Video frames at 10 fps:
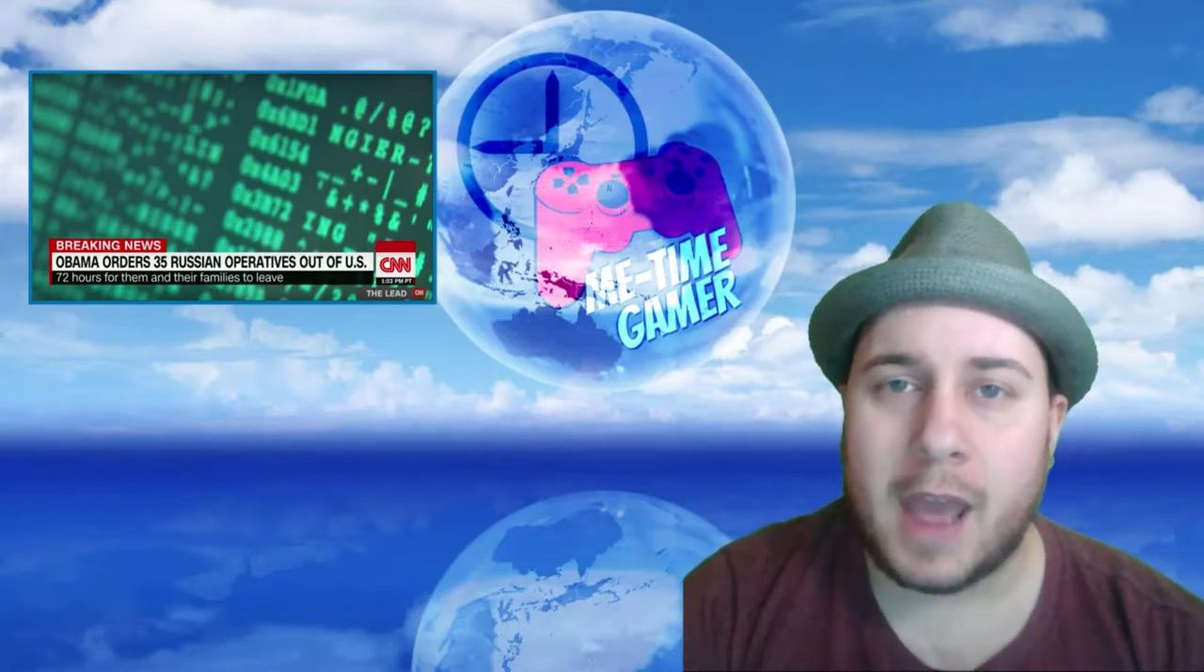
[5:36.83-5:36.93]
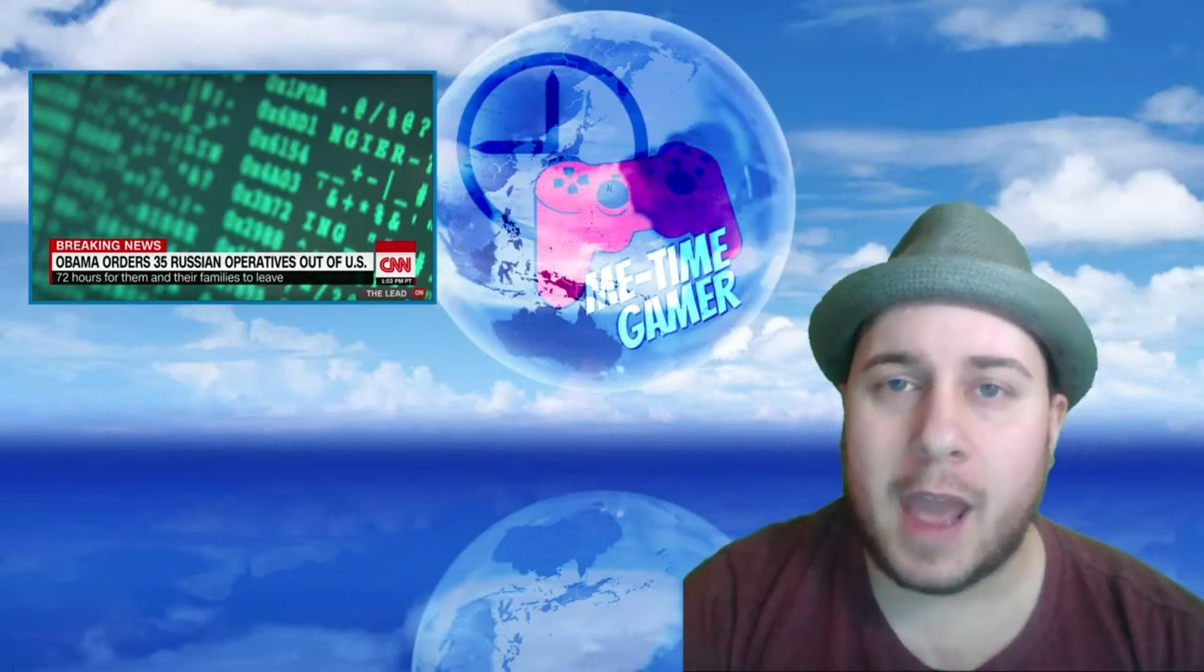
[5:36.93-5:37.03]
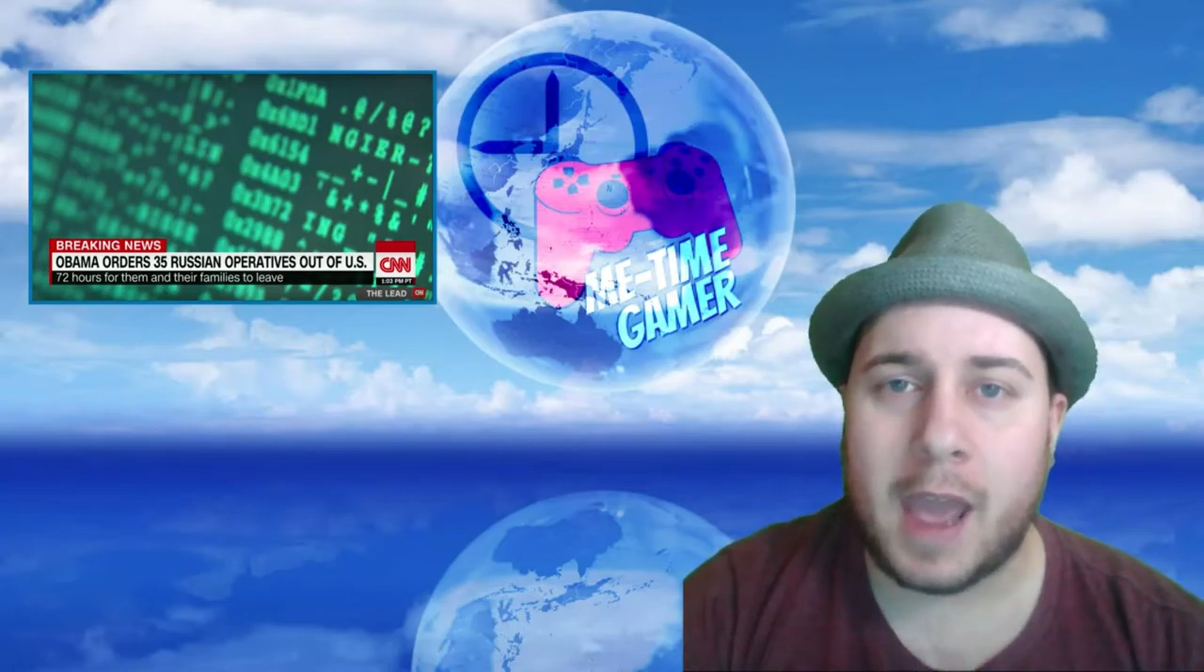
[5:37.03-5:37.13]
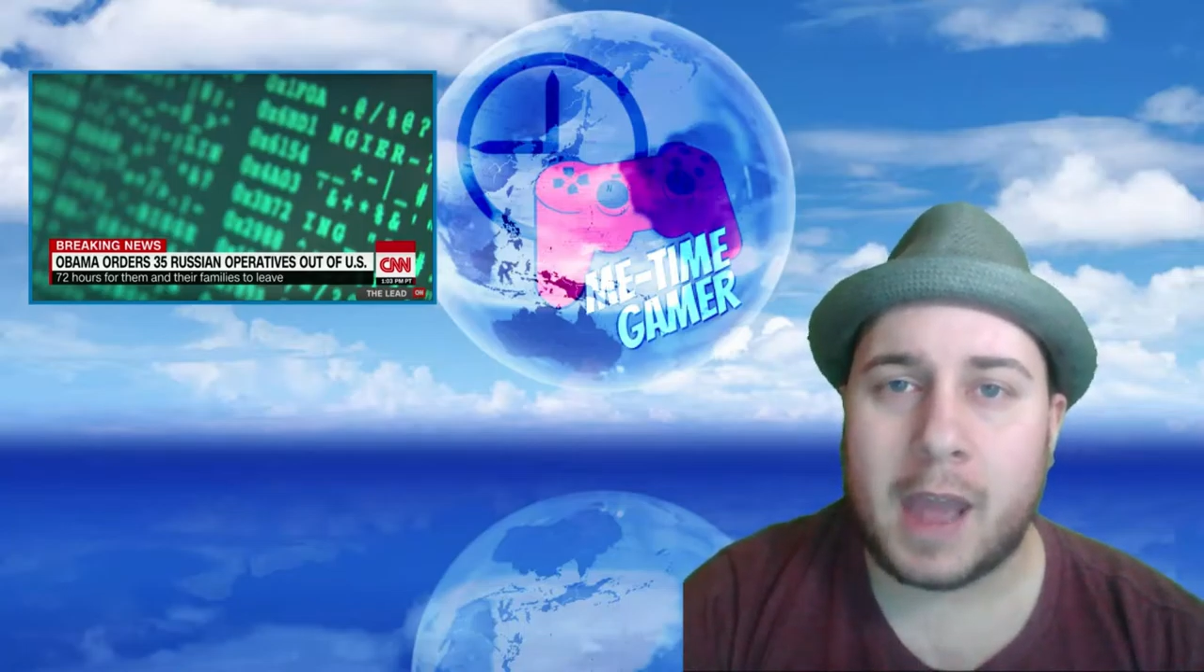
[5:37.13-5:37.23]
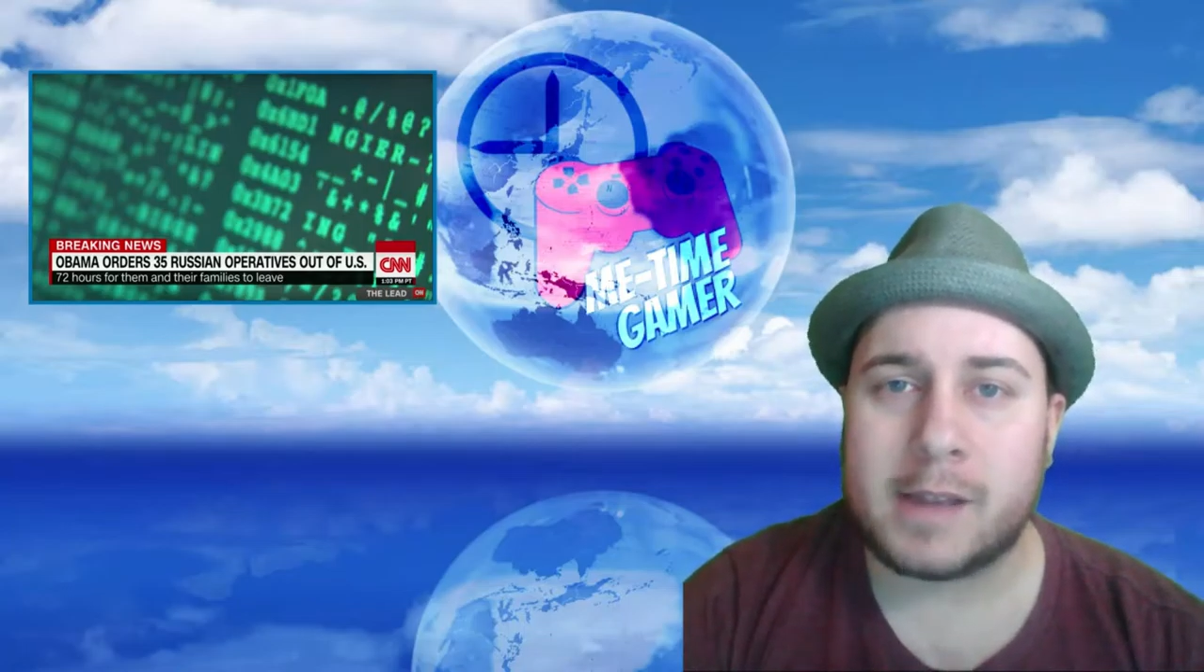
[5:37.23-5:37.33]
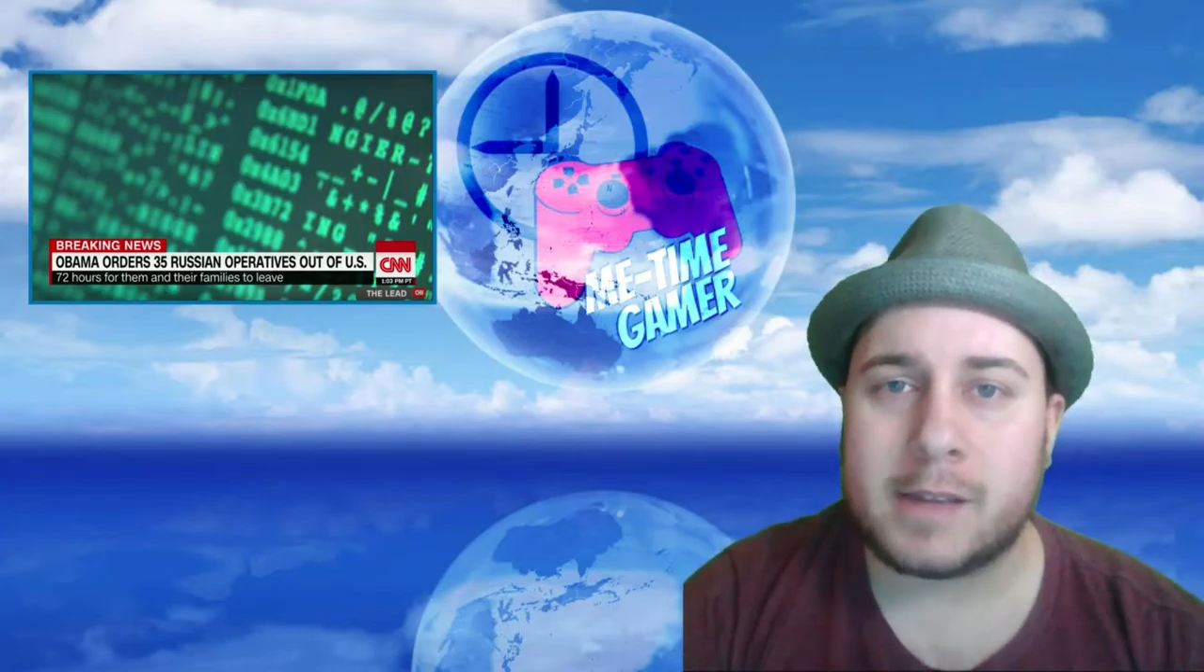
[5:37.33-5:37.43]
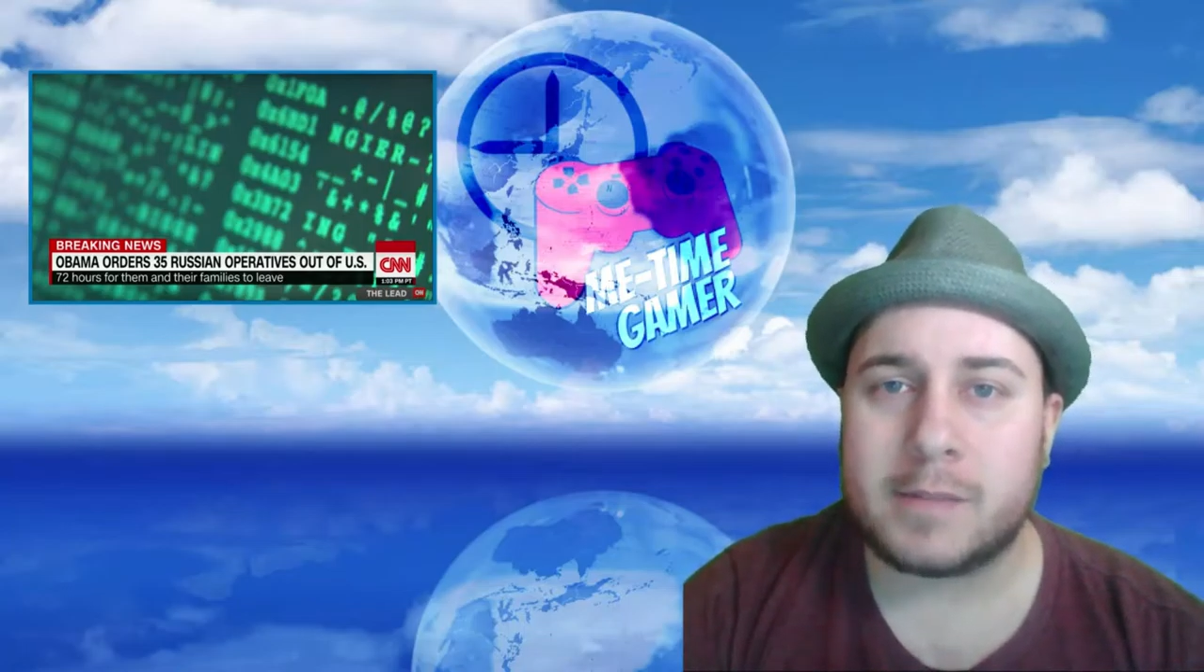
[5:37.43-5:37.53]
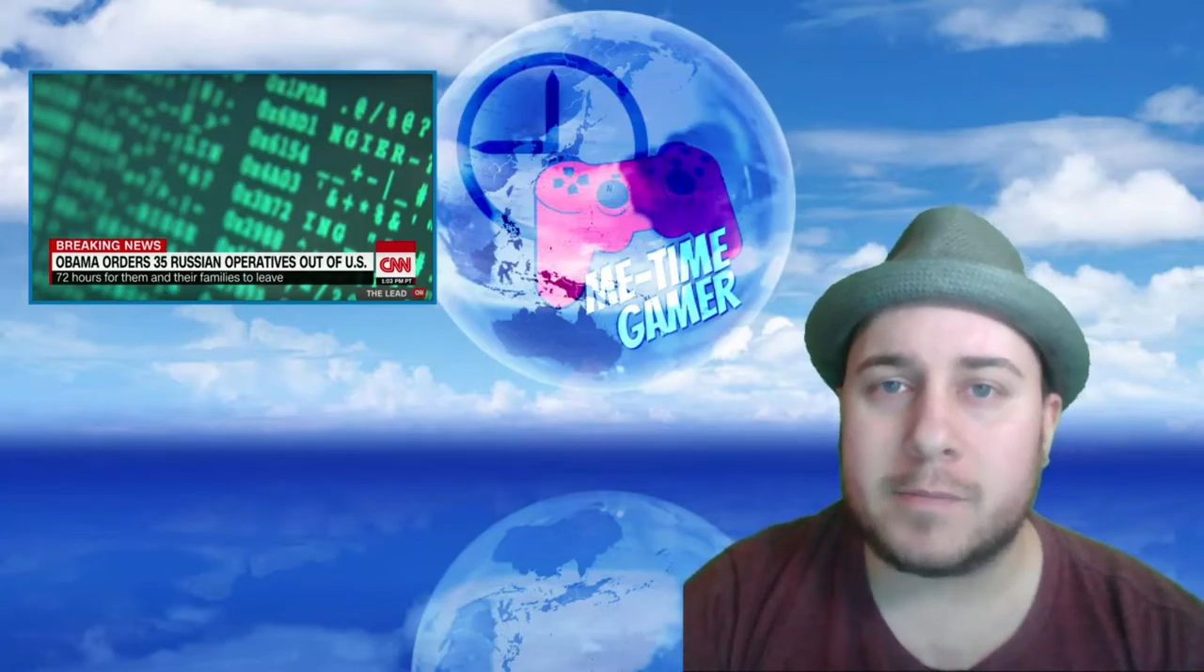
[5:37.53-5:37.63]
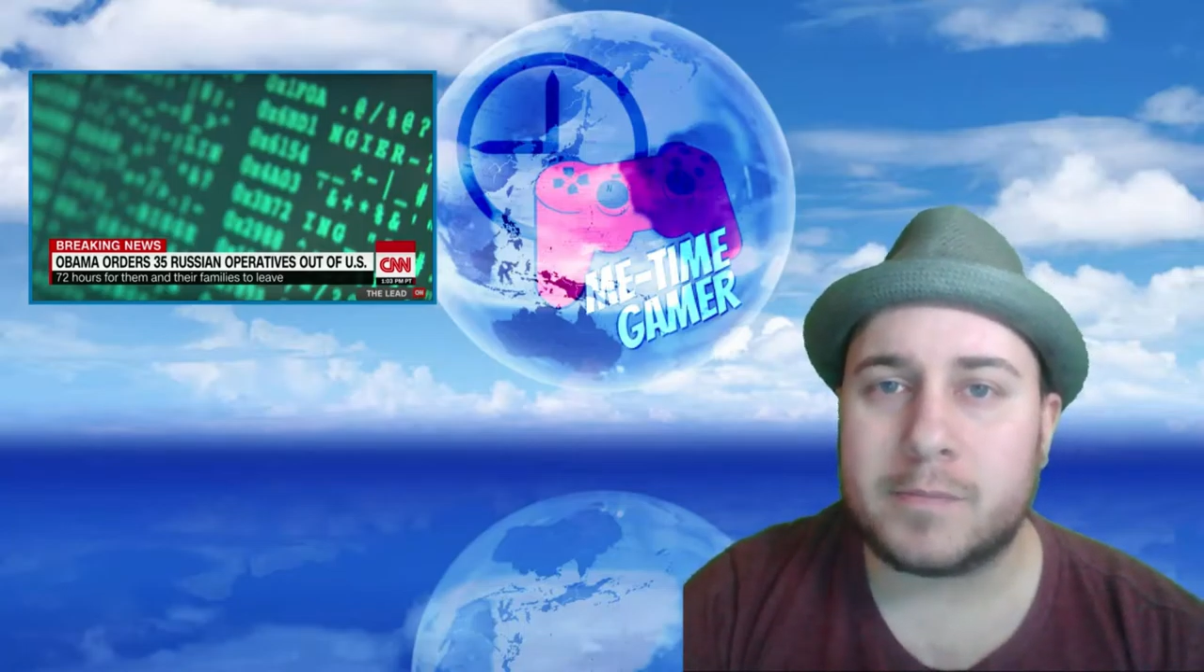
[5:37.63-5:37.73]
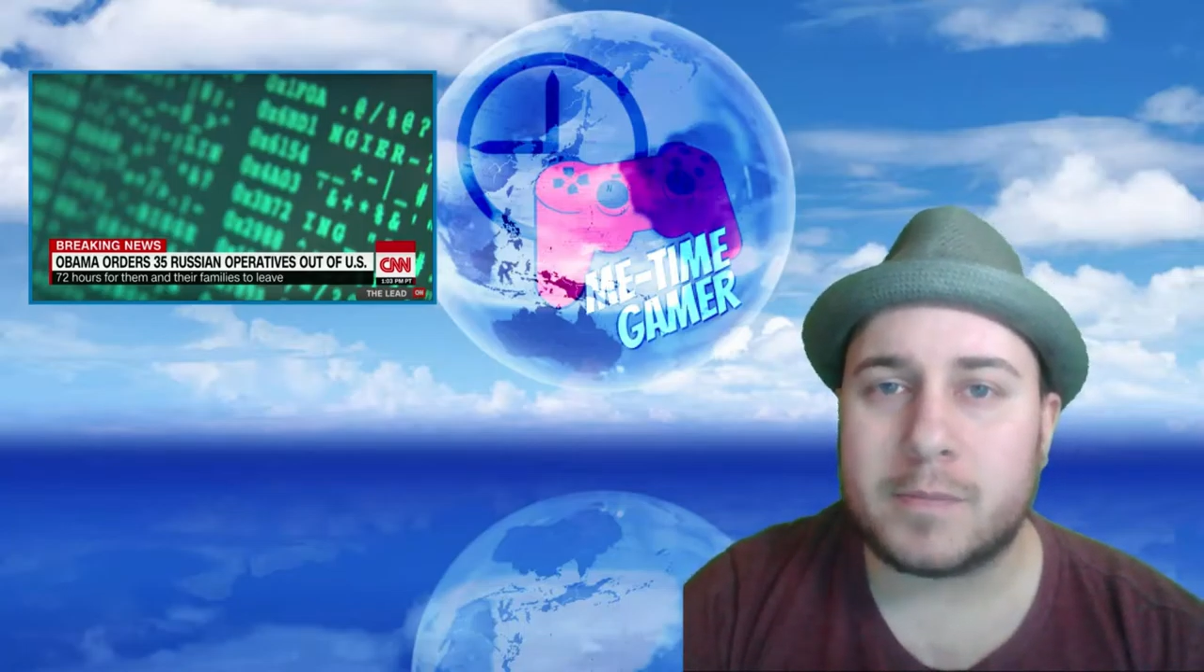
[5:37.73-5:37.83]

and